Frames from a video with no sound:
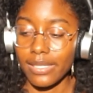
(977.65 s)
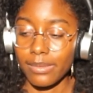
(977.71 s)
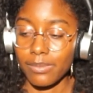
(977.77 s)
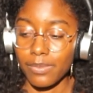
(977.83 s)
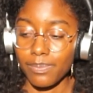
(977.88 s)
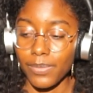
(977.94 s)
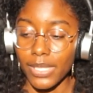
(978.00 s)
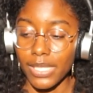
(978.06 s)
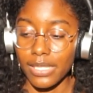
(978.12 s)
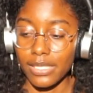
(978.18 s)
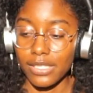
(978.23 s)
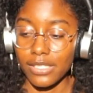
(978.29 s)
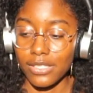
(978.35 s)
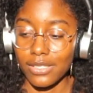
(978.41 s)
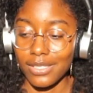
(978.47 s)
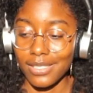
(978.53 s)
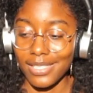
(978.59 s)
It, but
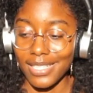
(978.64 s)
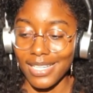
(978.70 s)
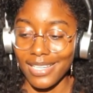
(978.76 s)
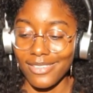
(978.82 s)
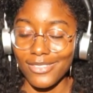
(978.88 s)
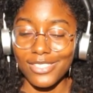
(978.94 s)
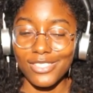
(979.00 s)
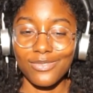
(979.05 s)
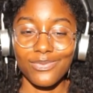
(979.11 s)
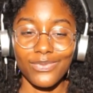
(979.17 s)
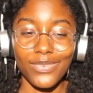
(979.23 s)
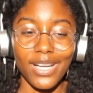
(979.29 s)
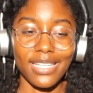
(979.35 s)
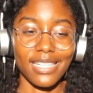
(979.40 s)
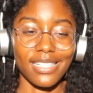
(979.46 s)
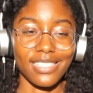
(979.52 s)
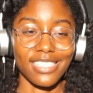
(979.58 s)
it was
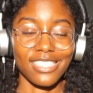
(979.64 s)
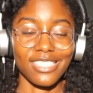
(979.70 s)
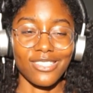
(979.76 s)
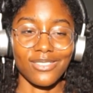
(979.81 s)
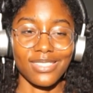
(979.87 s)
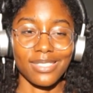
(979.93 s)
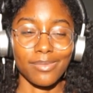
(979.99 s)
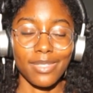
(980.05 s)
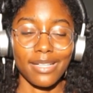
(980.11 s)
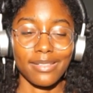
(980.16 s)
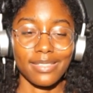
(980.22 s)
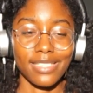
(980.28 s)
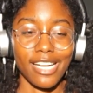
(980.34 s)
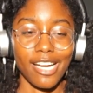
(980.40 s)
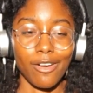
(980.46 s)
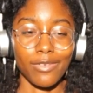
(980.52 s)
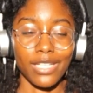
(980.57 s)
funny. Like, you know, sometimes
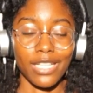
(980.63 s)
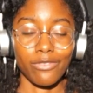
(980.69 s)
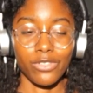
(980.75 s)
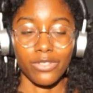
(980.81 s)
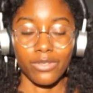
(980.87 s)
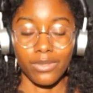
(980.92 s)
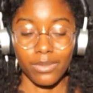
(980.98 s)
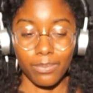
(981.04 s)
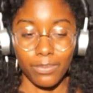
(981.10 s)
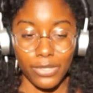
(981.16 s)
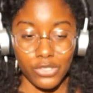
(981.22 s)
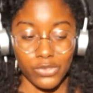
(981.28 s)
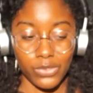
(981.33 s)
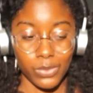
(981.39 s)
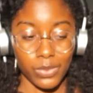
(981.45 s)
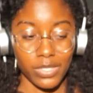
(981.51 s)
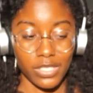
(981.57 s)
God will give you,
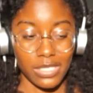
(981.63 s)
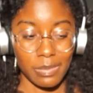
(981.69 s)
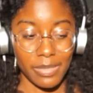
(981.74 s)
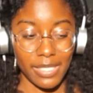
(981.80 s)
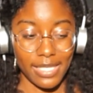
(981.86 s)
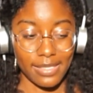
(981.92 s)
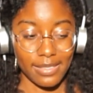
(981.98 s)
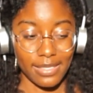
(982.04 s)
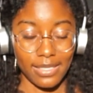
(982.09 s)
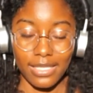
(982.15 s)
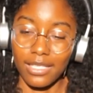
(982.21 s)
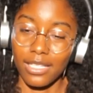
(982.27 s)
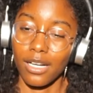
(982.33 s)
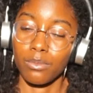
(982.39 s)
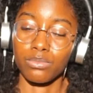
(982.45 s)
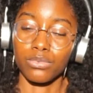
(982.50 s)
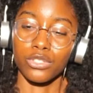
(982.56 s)
put you in a space and
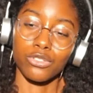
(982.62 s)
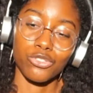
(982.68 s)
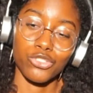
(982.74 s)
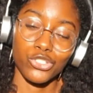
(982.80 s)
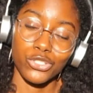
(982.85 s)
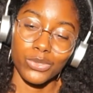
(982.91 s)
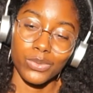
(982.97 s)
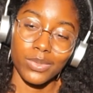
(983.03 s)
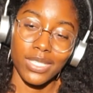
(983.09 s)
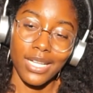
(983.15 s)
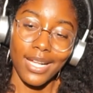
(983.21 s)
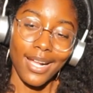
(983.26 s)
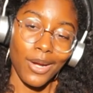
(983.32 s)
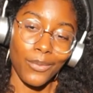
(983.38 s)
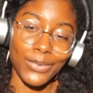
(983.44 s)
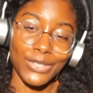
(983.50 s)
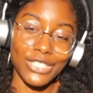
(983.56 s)
then uproot you
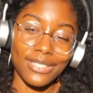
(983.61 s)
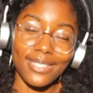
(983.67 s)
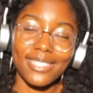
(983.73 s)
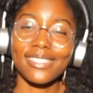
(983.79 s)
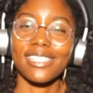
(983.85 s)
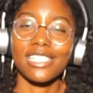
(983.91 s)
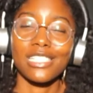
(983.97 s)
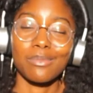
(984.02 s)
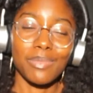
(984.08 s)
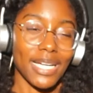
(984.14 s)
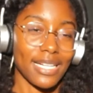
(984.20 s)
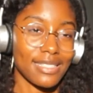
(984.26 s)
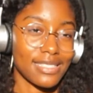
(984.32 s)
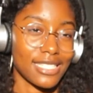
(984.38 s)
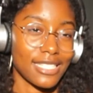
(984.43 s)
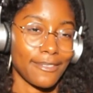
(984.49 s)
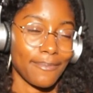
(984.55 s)
when you least
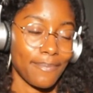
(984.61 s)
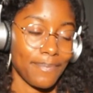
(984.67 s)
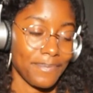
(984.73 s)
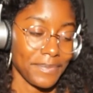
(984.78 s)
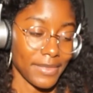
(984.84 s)
expect it.